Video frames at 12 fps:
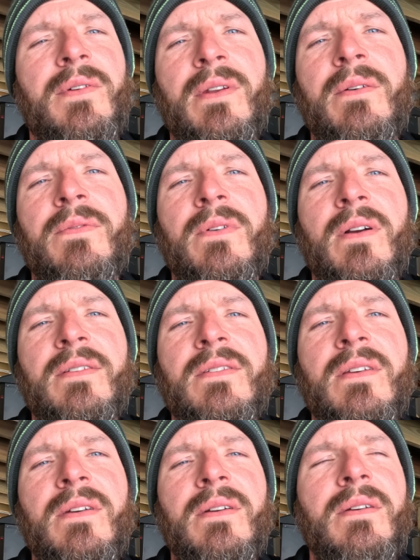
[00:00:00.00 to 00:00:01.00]
enough for us
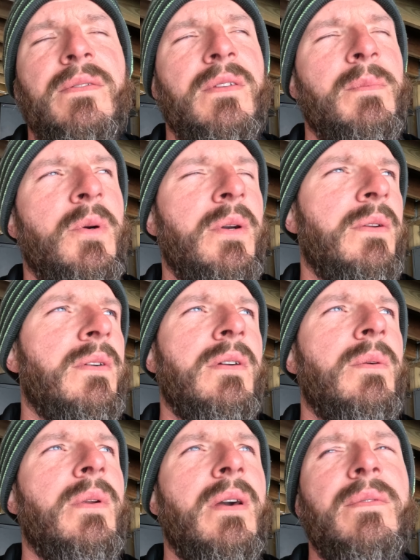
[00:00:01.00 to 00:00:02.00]
here for the boiler
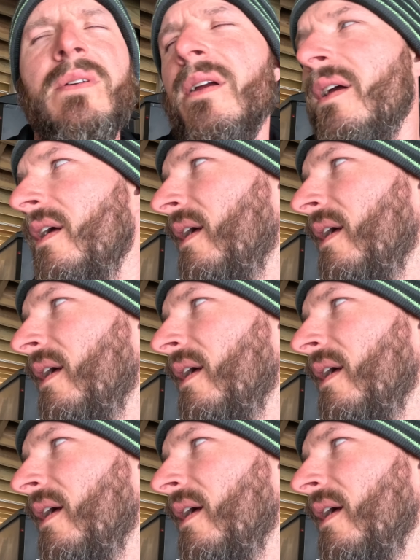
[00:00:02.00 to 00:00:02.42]
or whatever.